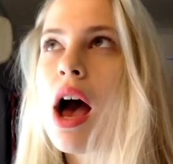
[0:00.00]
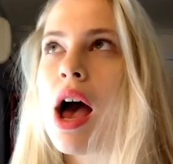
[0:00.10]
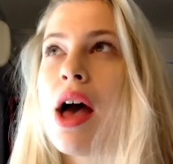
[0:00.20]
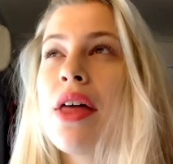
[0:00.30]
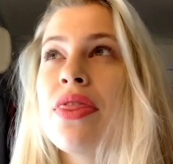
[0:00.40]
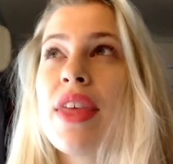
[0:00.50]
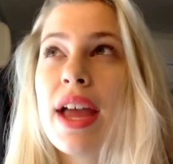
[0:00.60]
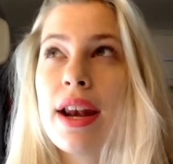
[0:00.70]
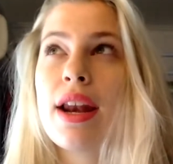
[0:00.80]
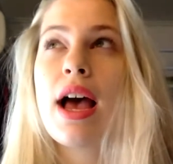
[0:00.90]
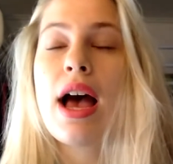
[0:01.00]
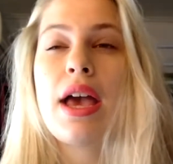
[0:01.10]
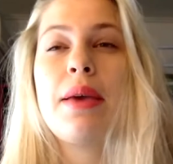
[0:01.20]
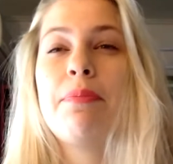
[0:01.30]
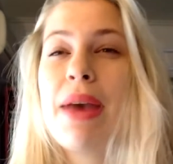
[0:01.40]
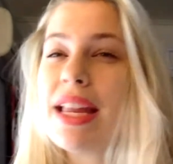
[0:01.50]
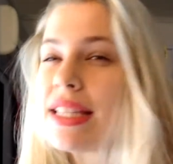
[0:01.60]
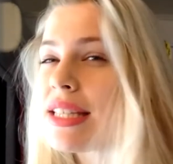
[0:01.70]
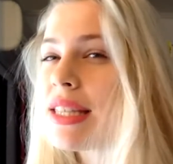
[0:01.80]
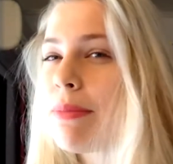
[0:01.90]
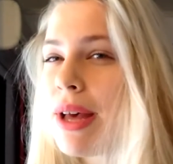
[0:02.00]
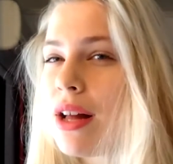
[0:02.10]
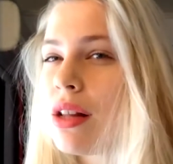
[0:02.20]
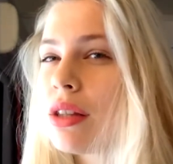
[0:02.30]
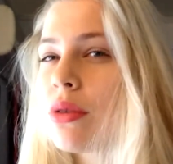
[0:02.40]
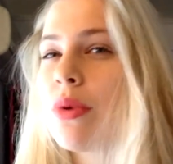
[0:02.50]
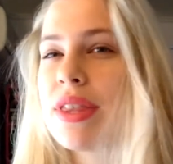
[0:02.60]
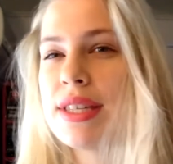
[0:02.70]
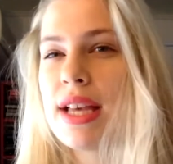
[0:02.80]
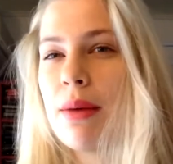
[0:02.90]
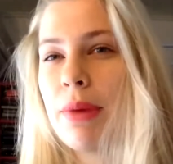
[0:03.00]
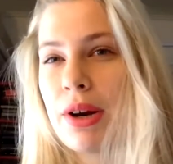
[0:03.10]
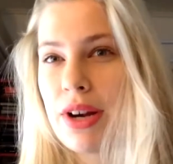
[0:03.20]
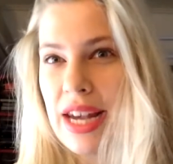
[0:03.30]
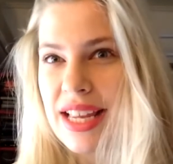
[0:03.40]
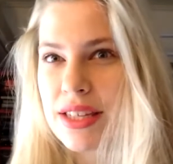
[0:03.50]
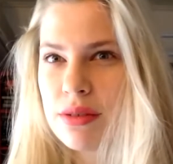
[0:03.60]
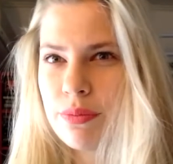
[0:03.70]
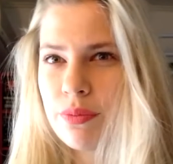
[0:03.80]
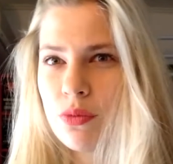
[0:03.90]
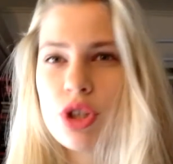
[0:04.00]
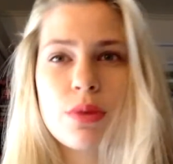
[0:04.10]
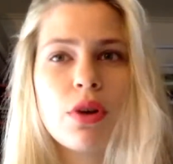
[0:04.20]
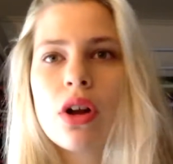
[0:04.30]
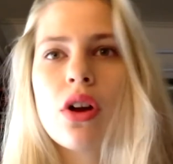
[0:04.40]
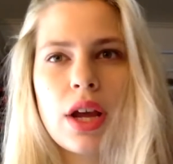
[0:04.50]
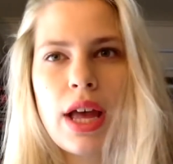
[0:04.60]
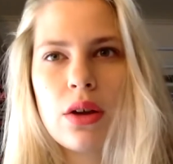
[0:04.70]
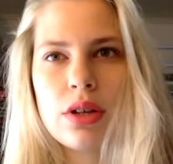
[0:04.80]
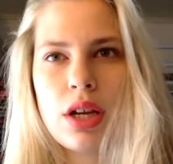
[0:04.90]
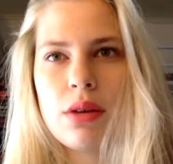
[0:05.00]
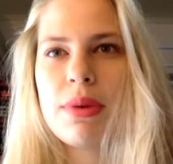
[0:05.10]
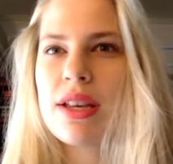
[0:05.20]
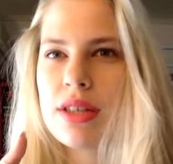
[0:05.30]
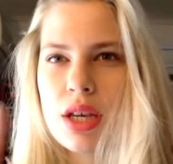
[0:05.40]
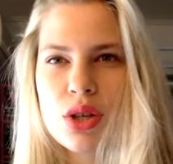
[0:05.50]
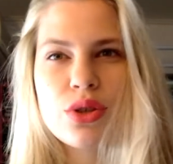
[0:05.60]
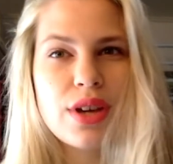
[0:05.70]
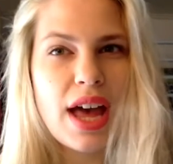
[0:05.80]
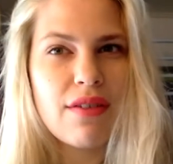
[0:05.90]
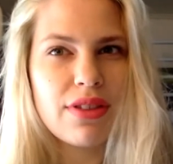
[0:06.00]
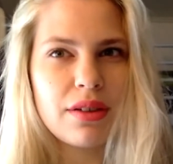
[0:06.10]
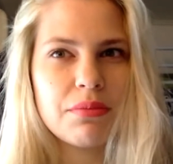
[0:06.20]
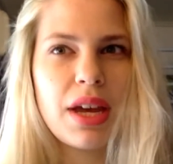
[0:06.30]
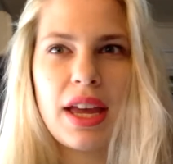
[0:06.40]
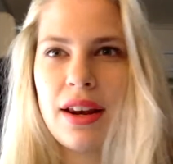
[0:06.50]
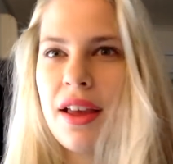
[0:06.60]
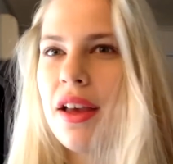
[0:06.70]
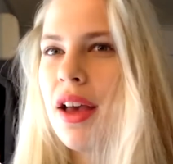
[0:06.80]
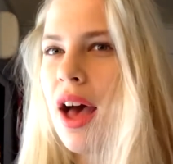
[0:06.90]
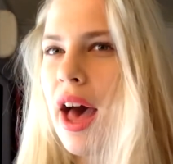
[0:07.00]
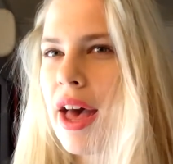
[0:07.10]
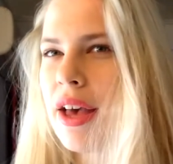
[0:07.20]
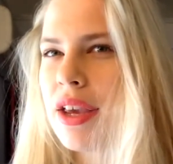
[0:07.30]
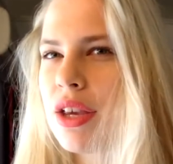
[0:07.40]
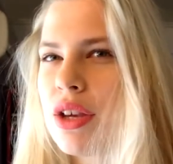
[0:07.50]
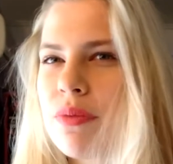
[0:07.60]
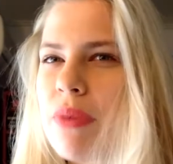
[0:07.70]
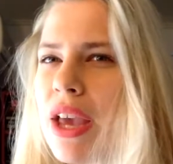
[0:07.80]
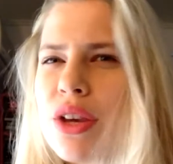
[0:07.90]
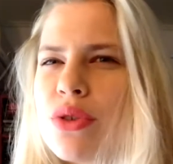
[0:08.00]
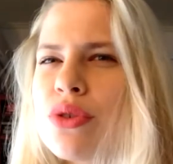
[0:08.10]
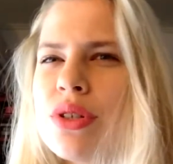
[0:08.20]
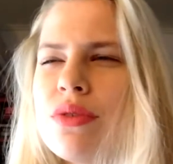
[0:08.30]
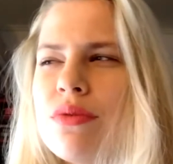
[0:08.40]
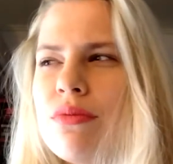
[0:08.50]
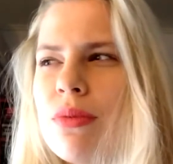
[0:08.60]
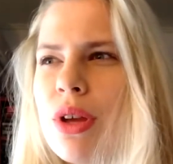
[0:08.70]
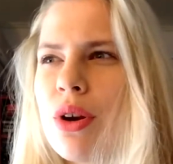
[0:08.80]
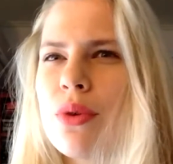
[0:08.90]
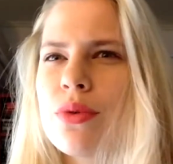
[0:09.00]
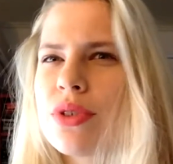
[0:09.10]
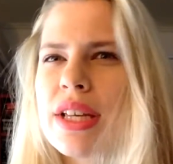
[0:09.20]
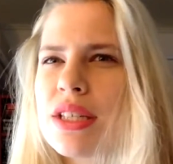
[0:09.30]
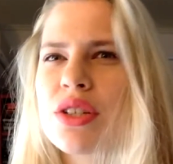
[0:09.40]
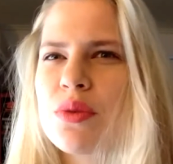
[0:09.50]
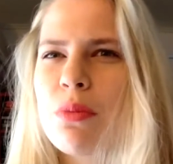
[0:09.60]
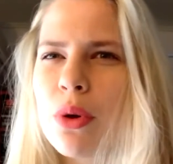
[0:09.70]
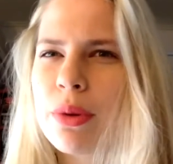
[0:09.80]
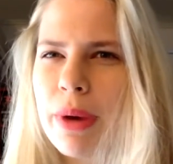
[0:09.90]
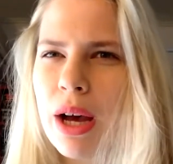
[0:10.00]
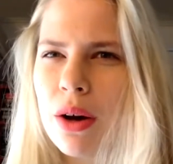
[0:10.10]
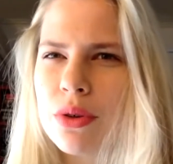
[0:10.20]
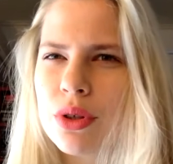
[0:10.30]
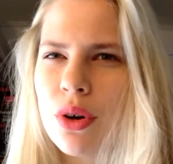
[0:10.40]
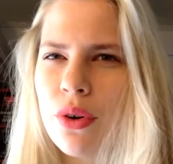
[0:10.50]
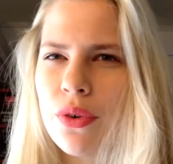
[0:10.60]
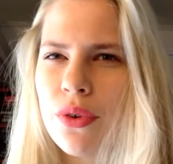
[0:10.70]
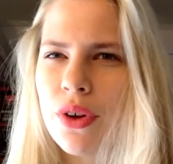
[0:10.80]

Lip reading: And then I painted the belt with some acrylics, which I'm not gonna count in because I used to have them, and I used, you know, such a small amount of